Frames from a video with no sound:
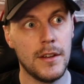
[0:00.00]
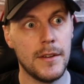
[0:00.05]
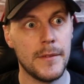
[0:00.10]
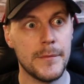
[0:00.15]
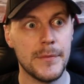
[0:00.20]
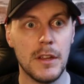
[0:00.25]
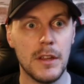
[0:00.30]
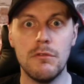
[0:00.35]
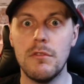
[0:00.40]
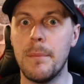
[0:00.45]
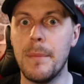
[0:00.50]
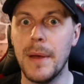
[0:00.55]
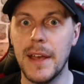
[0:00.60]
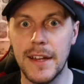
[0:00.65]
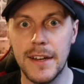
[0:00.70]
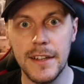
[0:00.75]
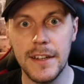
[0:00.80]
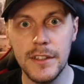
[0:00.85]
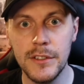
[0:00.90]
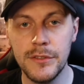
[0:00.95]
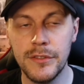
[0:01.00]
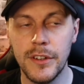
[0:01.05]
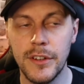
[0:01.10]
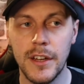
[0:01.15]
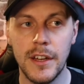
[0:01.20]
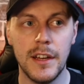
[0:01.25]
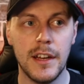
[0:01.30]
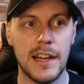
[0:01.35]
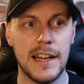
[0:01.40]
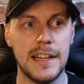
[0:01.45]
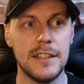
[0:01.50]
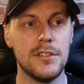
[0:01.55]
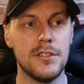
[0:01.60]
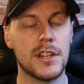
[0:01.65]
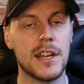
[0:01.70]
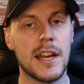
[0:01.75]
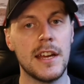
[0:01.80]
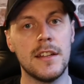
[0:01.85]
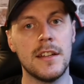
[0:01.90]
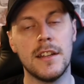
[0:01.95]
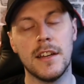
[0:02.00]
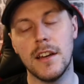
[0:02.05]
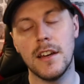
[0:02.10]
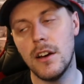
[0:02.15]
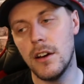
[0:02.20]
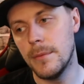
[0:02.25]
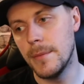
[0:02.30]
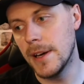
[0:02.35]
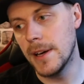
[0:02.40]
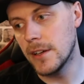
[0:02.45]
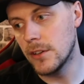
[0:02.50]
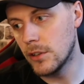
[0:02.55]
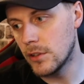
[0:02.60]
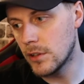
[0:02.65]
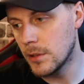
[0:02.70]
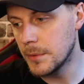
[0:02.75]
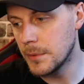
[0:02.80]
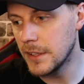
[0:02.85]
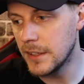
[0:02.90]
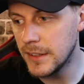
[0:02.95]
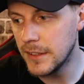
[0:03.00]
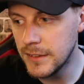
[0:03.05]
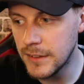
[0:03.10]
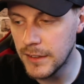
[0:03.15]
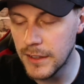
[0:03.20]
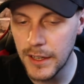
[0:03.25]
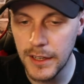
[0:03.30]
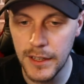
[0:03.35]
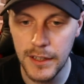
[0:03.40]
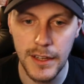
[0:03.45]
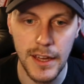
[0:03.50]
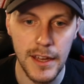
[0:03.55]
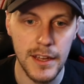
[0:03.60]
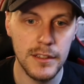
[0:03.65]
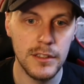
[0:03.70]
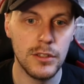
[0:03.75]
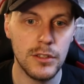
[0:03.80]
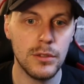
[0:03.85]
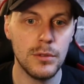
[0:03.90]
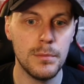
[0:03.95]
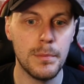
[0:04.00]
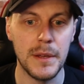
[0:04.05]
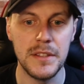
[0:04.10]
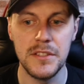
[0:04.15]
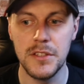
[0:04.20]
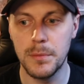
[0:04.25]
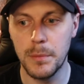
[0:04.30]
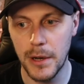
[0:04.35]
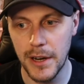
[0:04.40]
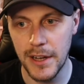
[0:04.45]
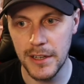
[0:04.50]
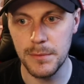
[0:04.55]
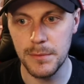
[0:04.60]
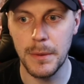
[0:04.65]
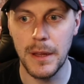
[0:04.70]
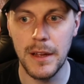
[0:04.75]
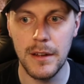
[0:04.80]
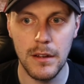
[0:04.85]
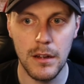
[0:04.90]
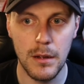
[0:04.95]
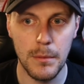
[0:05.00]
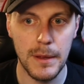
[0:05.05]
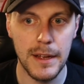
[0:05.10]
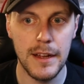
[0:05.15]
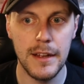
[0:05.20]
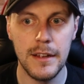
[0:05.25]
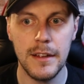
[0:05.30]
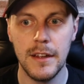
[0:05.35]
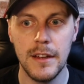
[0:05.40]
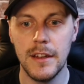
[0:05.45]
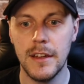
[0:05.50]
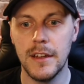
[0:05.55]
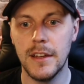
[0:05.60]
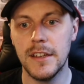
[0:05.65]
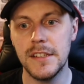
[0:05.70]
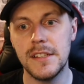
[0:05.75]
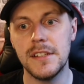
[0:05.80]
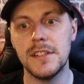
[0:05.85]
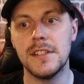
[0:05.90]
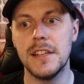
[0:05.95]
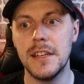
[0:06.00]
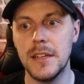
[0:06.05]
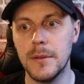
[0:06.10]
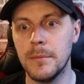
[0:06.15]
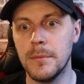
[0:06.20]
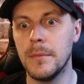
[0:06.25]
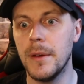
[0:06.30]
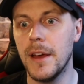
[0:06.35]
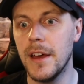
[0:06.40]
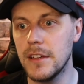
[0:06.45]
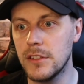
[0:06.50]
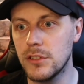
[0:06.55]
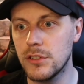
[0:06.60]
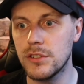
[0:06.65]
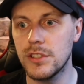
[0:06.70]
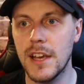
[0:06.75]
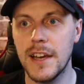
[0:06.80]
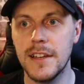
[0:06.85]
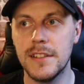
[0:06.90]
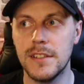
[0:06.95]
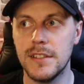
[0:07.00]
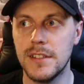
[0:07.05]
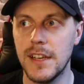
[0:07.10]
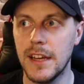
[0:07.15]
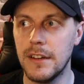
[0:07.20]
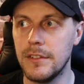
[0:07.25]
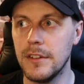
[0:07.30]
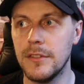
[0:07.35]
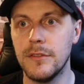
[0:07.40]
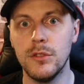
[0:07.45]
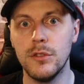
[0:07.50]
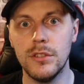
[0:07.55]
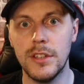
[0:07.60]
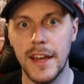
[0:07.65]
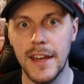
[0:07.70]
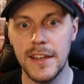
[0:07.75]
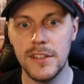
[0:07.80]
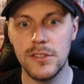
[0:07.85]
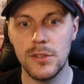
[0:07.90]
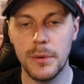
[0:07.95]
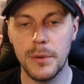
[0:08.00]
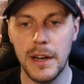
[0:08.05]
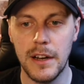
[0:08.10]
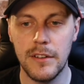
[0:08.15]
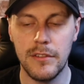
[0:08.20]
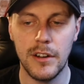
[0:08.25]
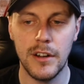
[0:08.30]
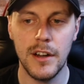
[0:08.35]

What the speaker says: repetitive and you're kind of like, oh my God, I'm getting in the day again to do bench press, blah, blah, blah. It's the same exercises every few days or whatever.